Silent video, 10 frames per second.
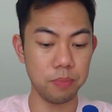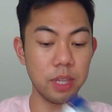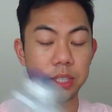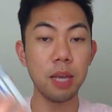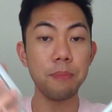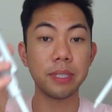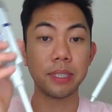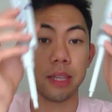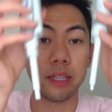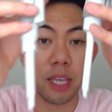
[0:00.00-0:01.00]
The
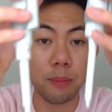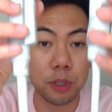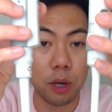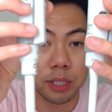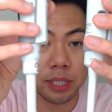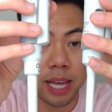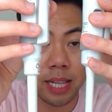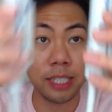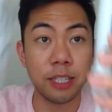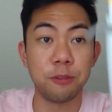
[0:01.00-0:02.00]
tips are
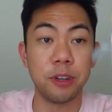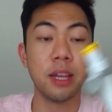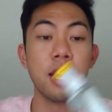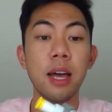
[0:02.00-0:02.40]
slightly different.